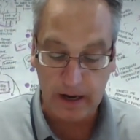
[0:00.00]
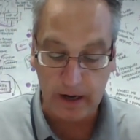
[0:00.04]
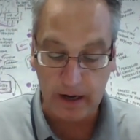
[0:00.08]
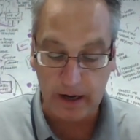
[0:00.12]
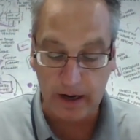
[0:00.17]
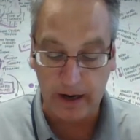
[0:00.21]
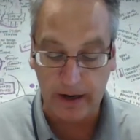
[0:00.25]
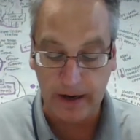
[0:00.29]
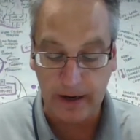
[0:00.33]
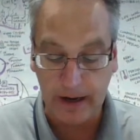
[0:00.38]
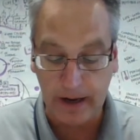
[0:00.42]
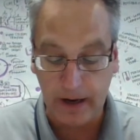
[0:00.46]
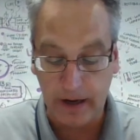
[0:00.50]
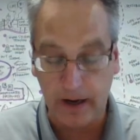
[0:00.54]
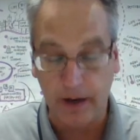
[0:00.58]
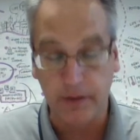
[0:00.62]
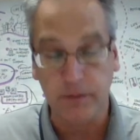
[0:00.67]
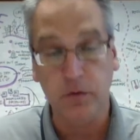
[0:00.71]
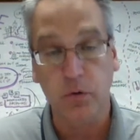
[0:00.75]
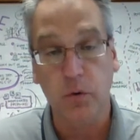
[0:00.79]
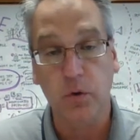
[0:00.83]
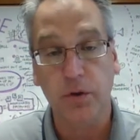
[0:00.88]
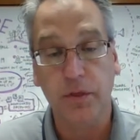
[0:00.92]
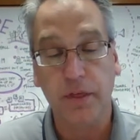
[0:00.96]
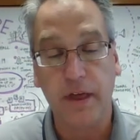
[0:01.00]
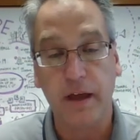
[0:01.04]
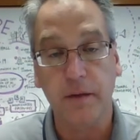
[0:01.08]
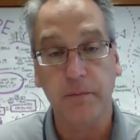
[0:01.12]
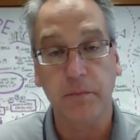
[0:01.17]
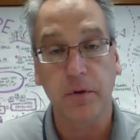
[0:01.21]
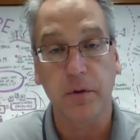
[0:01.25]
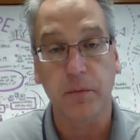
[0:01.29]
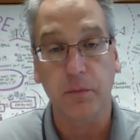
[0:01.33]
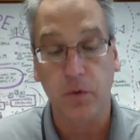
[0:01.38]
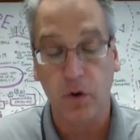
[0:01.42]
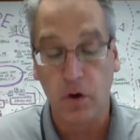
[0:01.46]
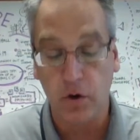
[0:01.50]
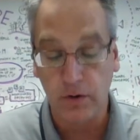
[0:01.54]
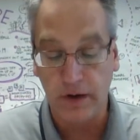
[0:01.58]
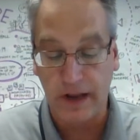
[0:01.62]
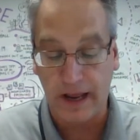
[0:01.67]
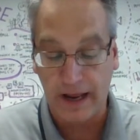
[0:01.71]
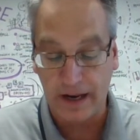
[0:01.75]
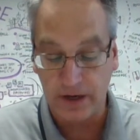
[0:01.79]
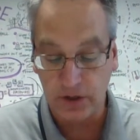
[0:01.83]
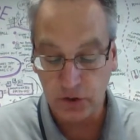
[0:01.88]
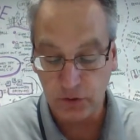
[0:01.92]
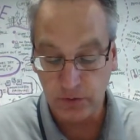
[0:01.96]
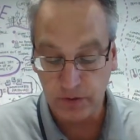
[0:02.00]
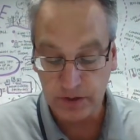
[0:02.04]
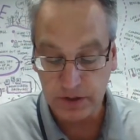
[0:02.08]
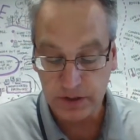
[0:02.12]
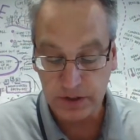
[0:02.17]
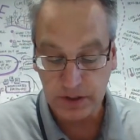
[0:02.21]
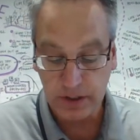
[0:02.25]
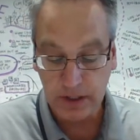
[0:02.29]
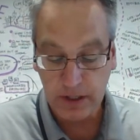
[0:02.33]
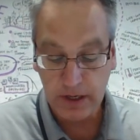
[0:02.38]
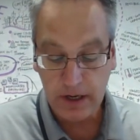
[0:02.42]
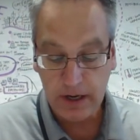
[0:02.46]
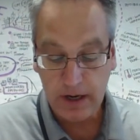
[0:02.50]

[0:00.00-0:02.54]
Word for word: uh, uh, North Emblem Road entrance,